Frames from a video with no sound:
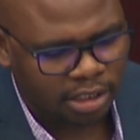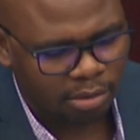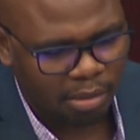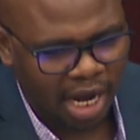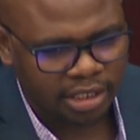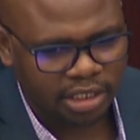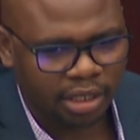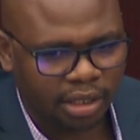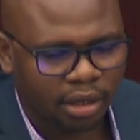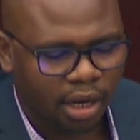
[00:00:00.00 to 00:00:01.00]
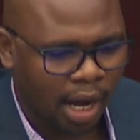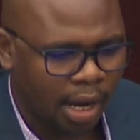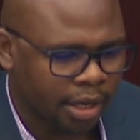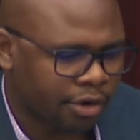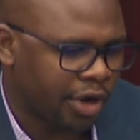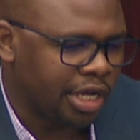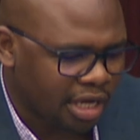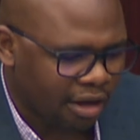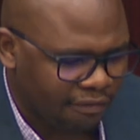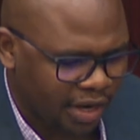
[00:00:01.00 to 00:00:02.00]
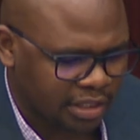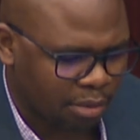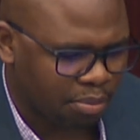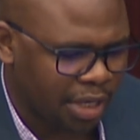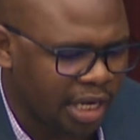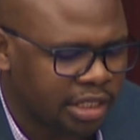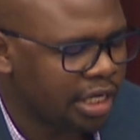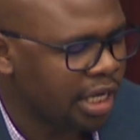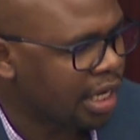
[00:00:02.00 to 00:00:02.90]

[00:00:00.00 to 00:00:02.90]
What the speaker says: demanding greater flexibility